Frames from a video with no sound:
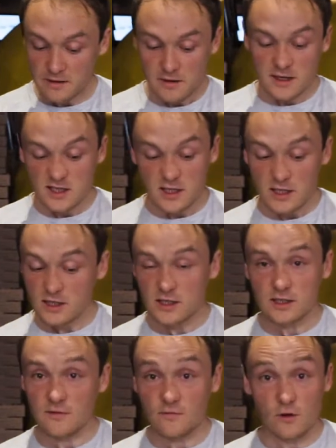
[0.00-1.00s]
So this is
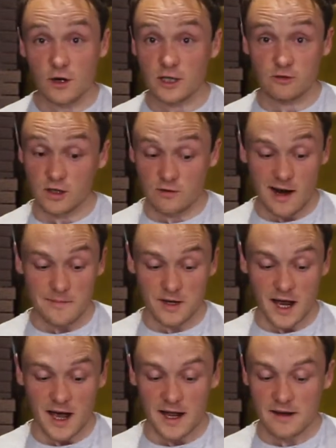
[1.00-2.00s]
just a 400-gram
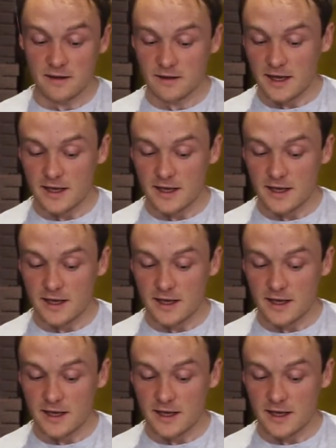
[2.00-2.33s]
can.